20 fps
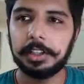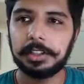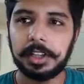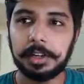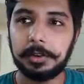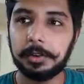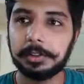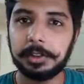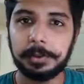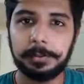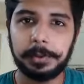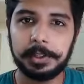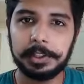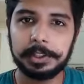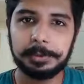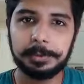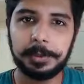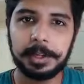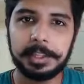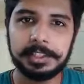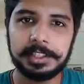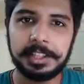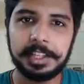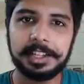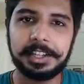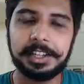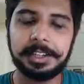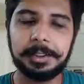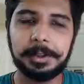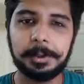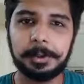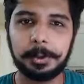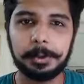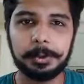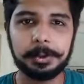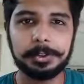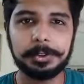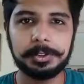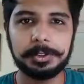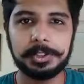That was the first part, selecting the
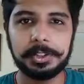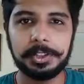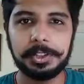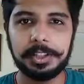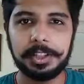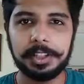course.